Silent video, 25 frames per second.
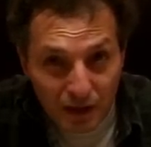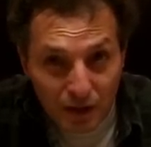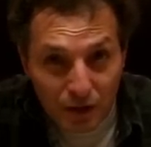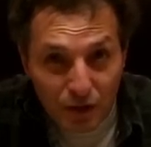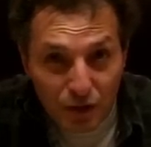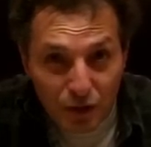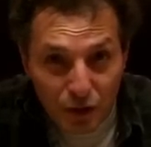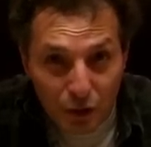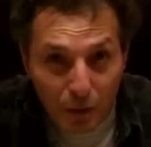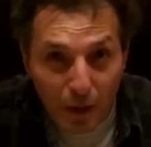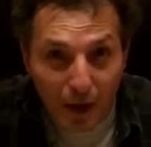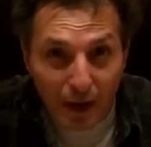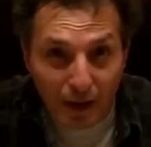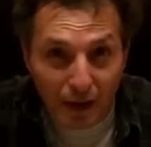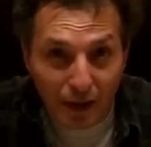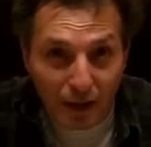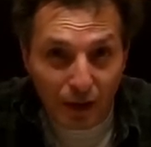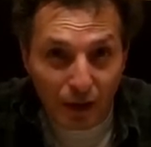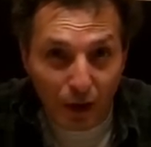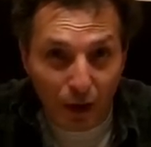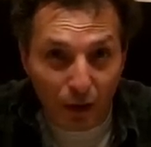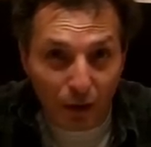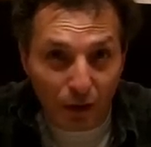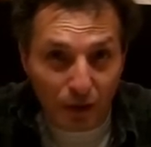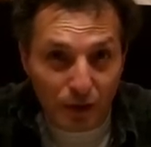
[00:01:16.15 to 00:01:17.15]
Australian
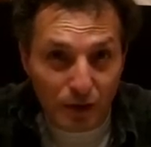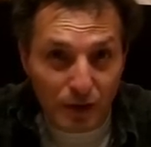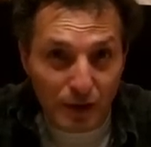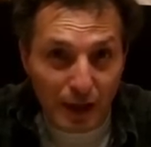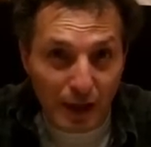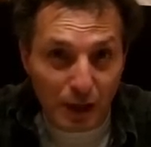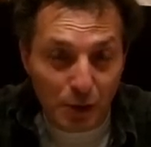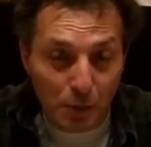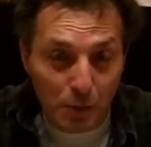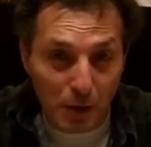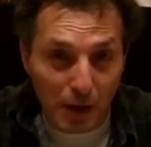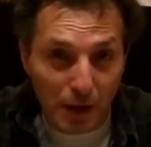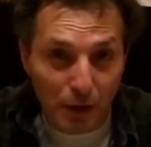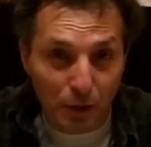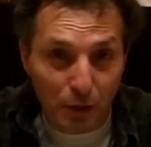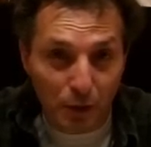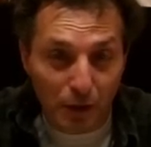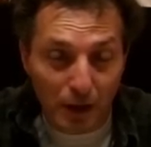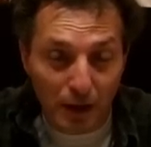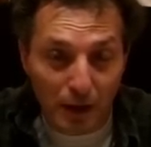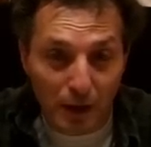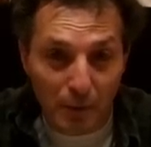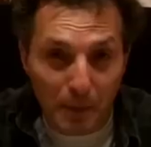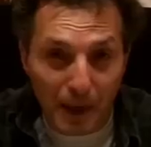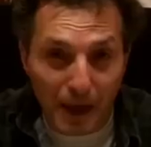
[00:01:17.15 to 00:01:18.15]
dollars. That's what we are
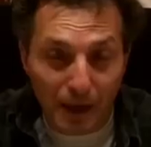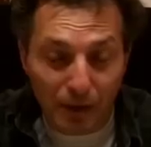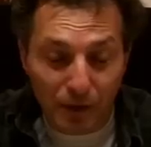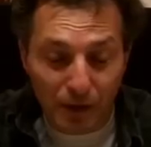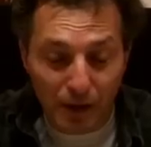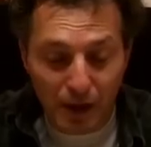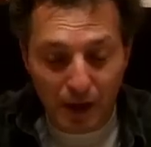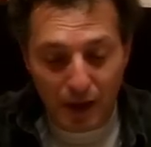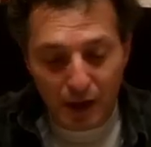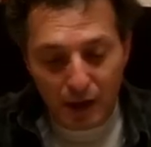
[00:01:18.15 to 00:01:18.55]
talking about.